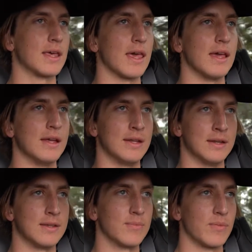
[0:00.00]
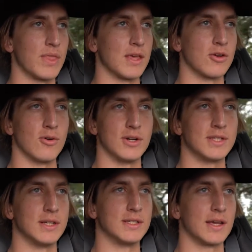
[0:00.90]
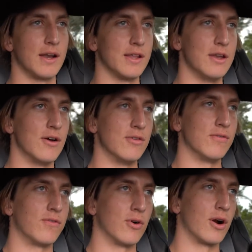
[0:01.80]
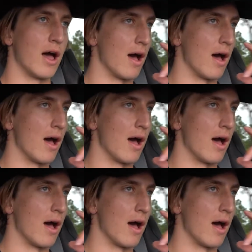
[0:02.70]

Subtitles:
and the Corsa is kind of known for